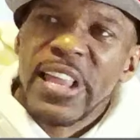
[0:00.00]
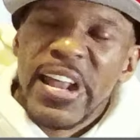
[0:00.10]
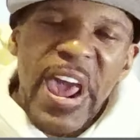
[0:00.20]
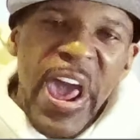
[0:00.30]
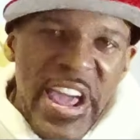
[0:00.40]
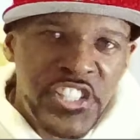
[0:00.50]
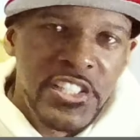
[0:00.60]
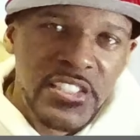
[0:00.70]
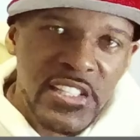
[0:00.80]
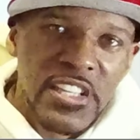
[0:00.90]
a lot of
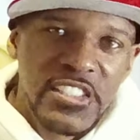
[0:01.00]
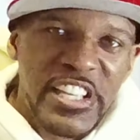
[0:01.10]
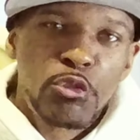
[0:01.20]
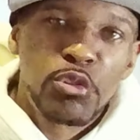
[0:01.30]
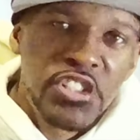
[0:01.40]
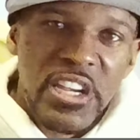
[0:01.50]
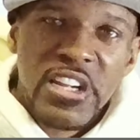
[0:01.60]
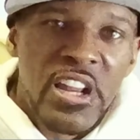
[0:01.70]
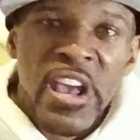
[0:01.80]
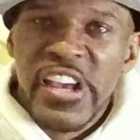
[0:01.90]
action scenes that you've
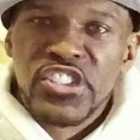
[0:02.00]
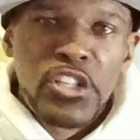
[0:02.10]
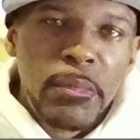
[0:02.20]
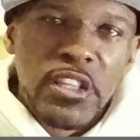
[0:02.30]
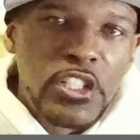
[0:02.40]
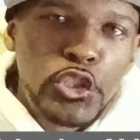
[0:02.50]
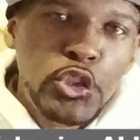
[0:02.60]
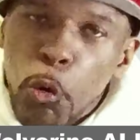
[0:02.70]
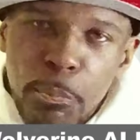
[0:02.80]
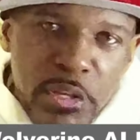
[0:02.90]
seen in some of the
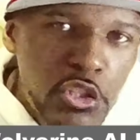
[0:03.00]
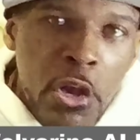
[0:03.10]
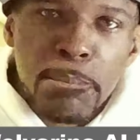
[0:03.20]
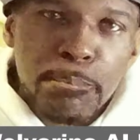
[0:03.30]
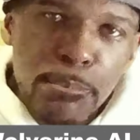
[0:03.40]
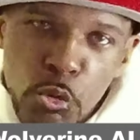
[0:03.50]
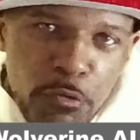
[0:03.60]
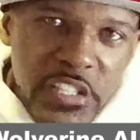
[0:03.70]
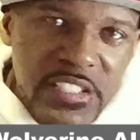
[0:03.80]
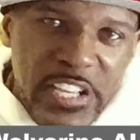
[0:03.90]
dopest
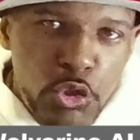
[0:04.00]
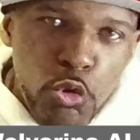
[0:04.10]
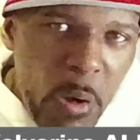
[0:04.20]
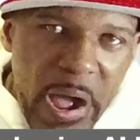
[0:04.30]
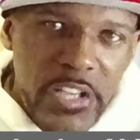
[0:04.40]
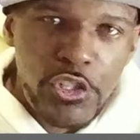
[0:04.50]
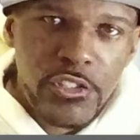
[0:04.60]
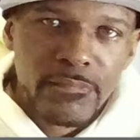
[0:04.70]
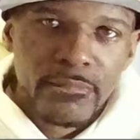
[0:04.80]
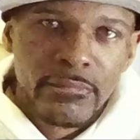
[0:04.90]
movies that you watch.